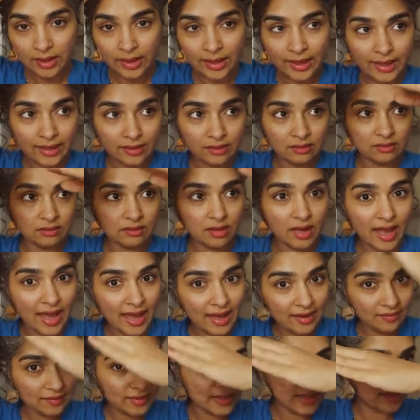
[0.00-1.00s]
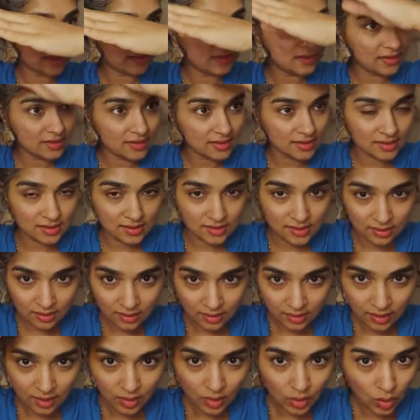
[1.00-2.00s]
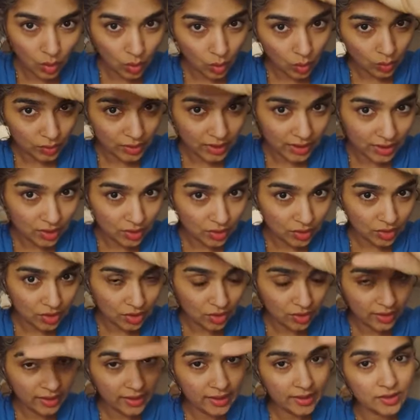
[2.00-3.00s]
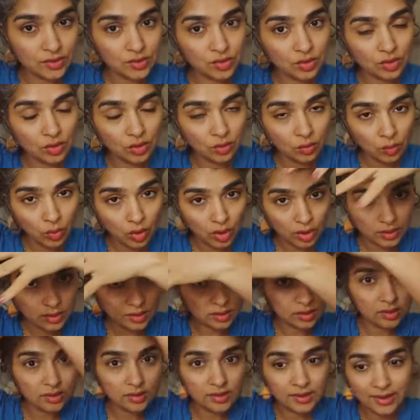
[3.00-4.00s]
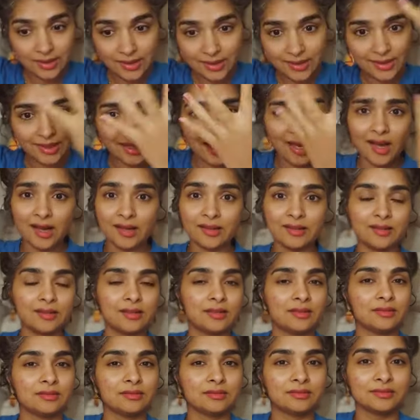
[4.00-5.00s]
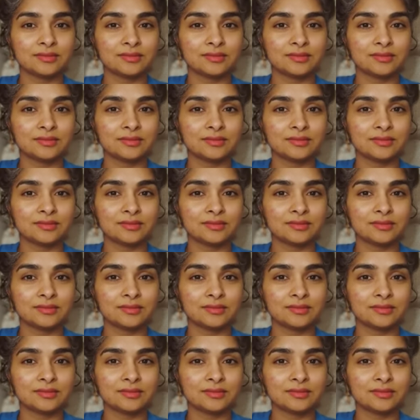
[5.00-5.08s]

and have like this coating on your hair, so the water really can't